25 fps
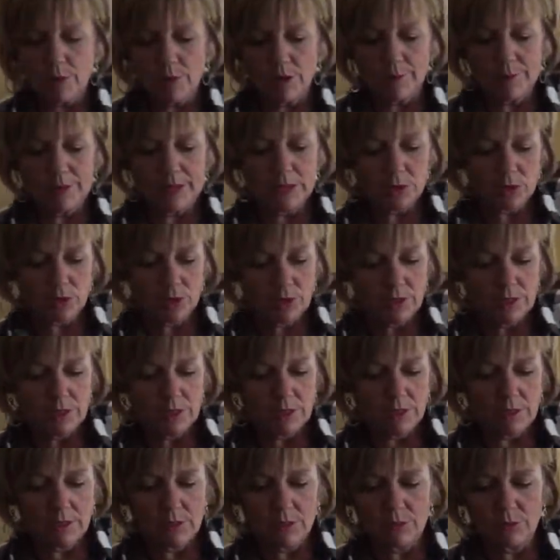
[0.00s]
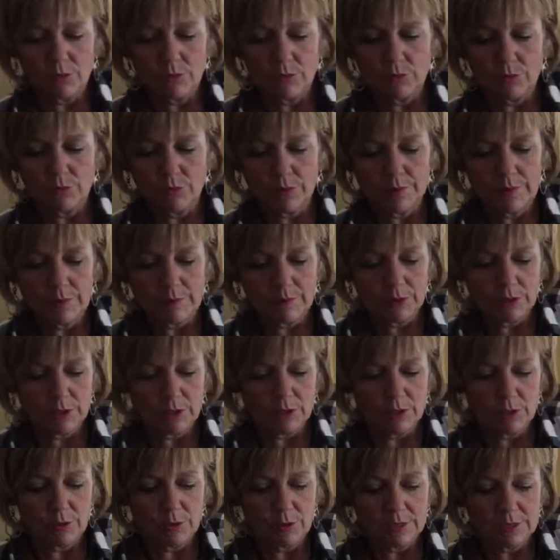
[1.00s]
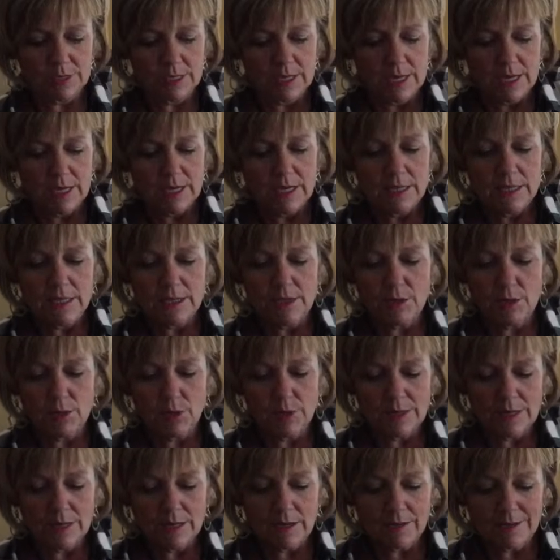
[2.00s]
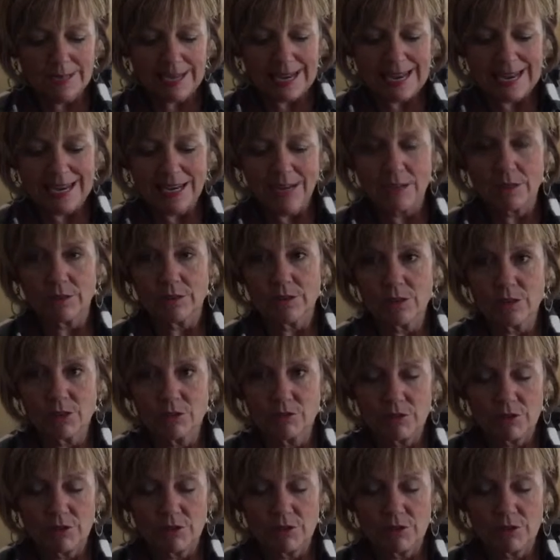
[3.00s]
want to make sure you remember to do is you can go in on angles too.